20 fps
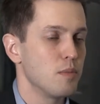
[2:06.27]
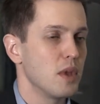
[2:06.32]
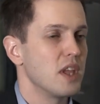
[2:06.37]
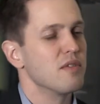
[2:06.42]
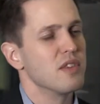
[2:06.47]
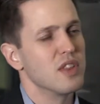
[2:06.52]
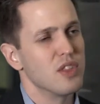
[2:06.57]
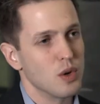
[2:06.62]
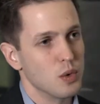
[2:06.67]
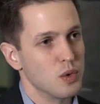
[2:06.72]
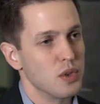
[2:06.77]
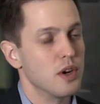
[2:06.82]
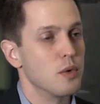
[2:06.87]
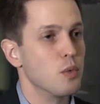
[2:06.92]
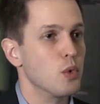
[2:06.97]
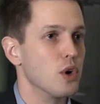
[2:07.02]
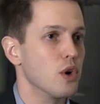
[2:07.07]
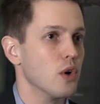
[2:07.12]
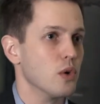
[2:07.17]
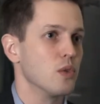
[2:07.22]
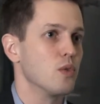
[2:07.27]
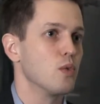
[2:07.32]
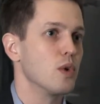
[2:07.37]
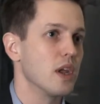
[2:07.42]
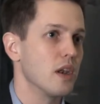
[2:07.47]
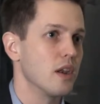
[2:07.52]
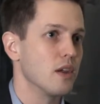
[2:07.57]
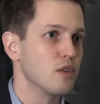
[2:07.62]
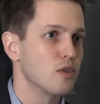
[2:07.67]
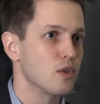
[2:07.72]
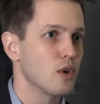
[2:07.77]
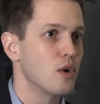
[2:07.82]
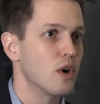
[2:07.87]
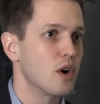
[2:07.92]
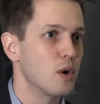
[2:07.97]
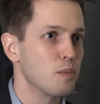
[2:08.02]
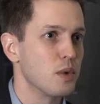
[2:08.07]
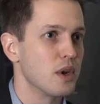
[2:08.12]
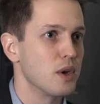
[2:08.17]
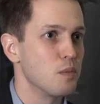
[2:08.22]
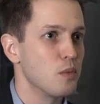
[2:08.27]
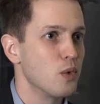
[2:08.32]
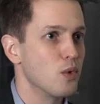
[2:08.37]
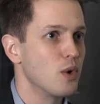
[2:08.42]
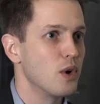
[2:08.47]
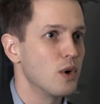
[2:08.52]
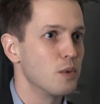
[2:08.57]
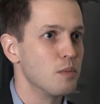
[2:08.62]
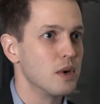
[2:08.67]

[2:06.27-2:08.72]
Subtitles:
even though they were not really a startup anymore.